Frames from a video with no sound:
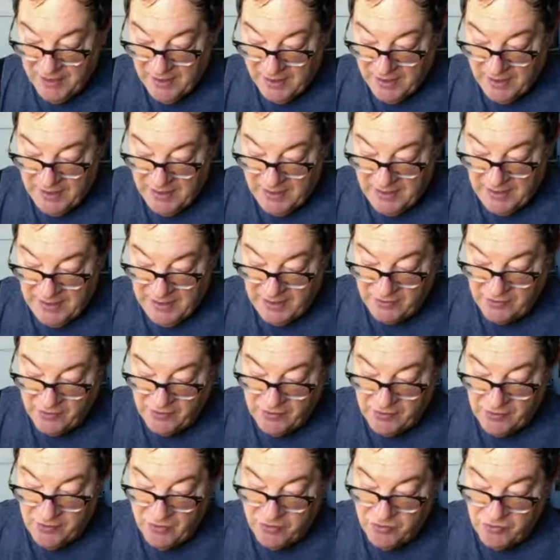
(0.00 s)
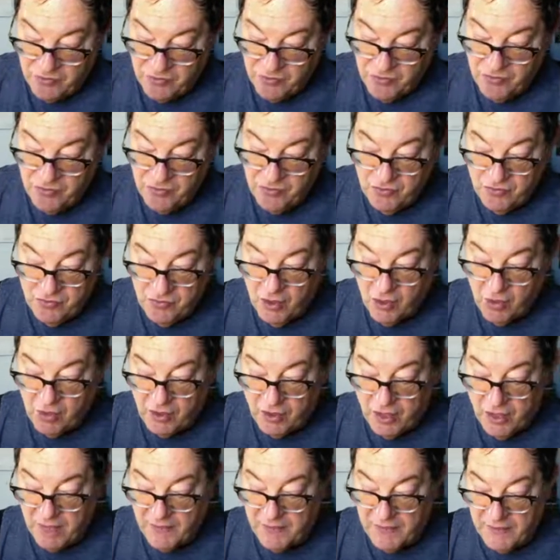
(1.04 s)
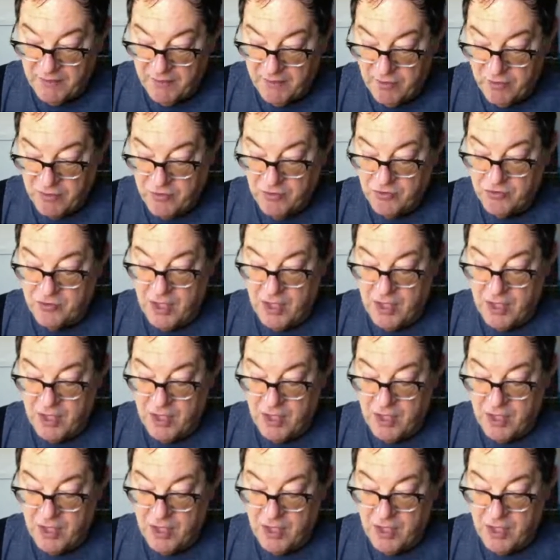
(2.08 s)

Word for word: And the answer is, Oh, Yochanan the Immerser,